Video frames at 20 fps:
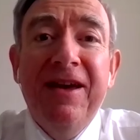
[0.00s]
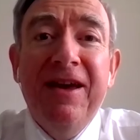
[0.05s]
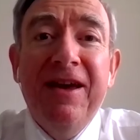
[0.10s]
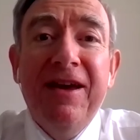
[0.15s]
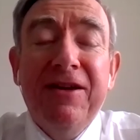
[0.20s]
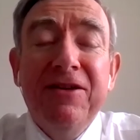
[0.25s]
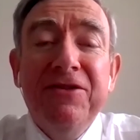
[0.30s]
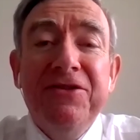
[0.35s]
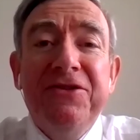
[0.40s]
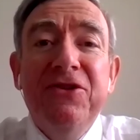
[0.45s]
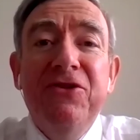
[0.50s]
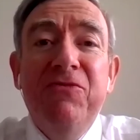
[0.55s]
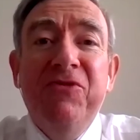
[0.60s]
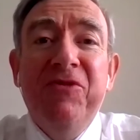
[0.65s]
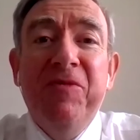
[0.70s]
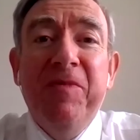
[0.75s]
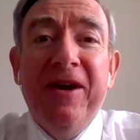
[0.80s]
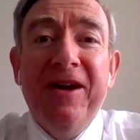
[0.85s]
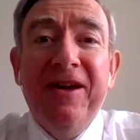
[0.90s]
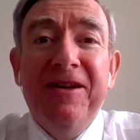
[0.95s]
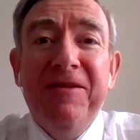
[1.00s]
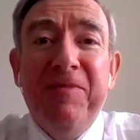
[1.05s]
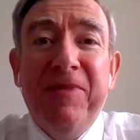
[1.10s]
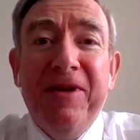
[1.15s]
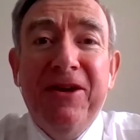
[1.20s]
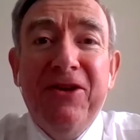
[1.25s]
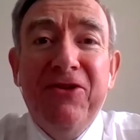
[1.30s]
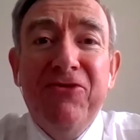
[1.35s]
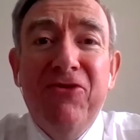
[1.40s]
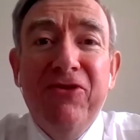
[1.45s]
consumed by
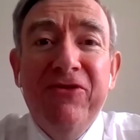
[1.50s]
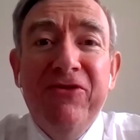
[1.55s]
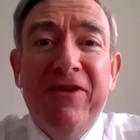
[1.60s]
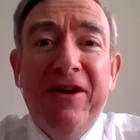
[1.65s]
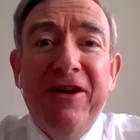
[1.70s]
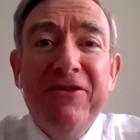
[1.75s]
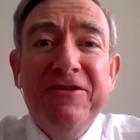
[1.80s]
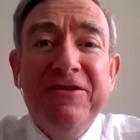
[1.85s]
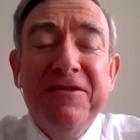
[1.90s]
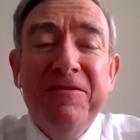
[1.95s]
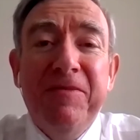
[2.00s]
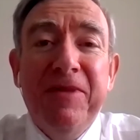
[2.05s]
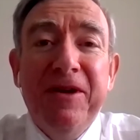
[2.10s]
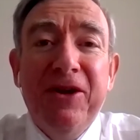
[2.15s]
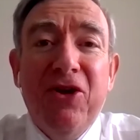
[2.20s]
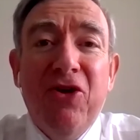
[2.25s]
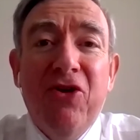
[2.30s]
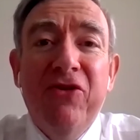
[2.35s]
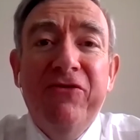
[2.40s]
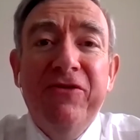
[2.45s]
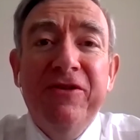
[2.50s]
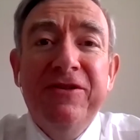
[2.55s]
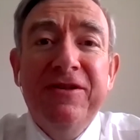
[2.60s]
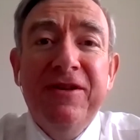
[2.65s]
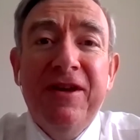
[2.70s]
coronavirus and by COVID,